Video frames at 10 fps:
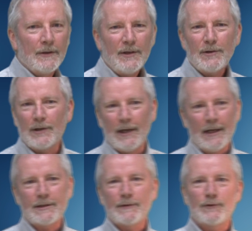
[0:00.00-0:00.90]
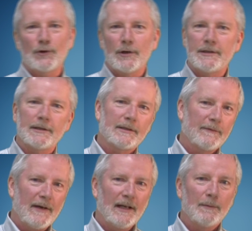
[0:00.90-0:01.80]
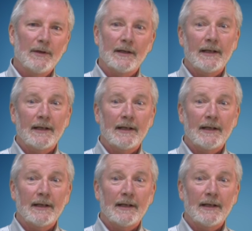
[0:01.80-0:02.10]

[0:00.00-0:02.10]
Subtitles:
There are lots of choices available